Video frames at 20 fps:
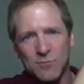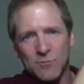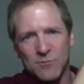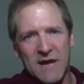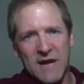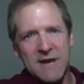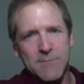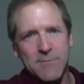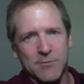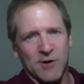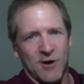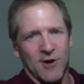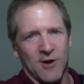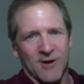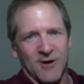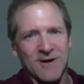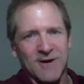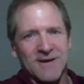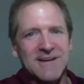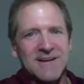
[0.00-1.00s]

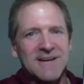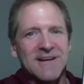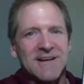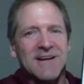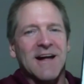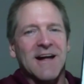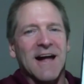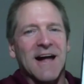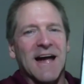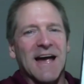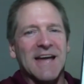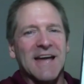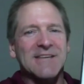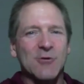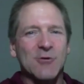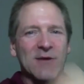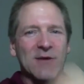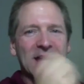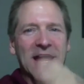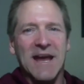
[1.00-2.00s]
paper, and
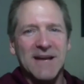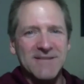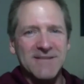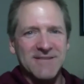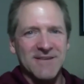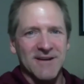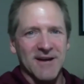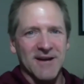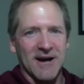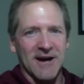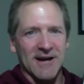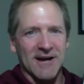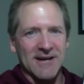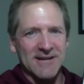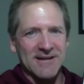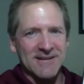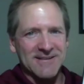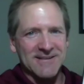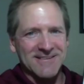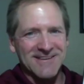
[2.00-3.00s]
you can't deny
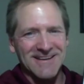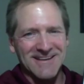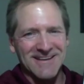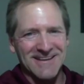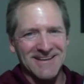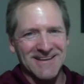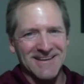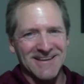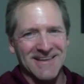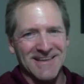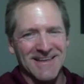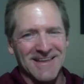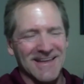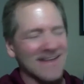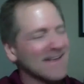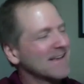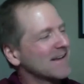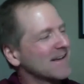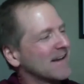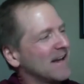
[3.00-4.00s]
it.
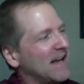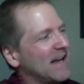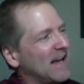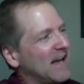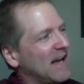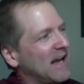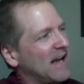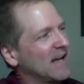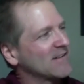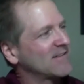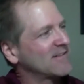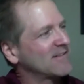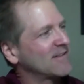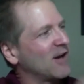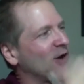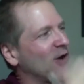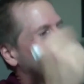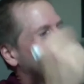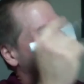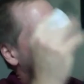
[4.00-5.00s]
And
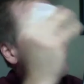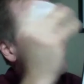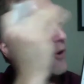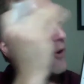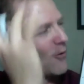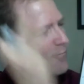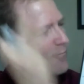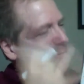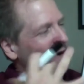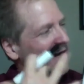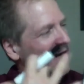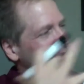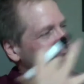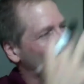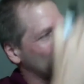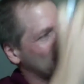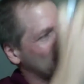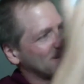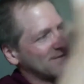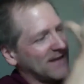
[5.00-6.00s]
so the hope, my
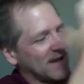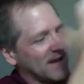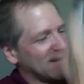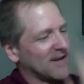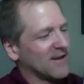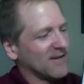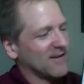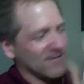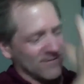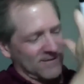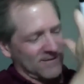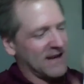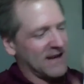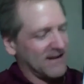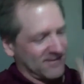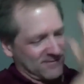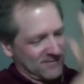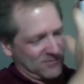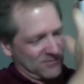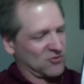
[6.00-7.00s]
hope is that
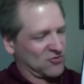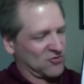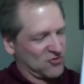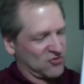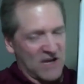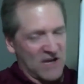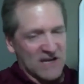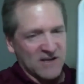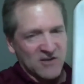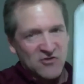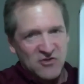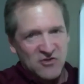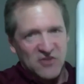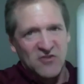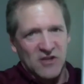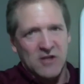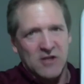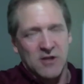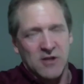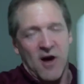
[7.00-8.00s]
they can
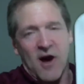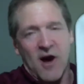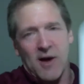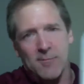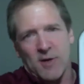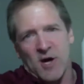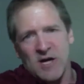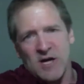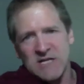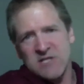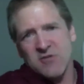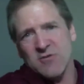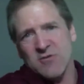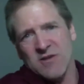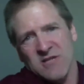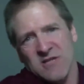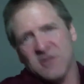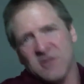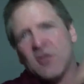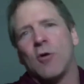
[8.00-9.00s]
just glom onto it.
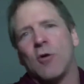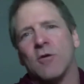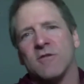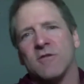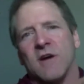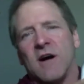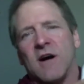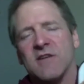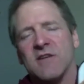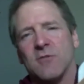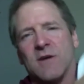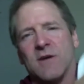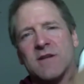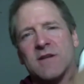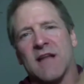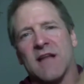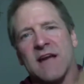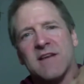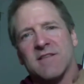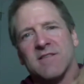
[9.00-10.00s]
They just hold on to
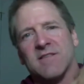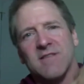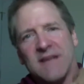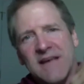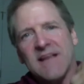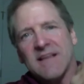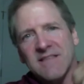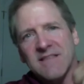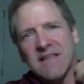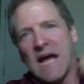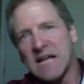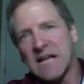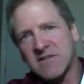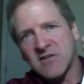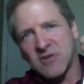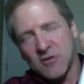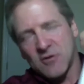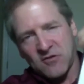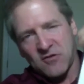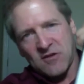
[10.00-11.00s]
it like
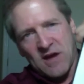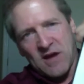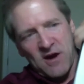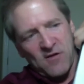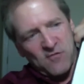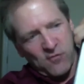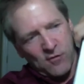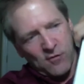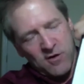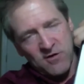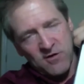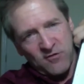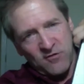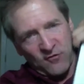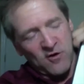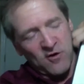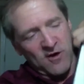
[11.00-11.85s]
that's your self-worth for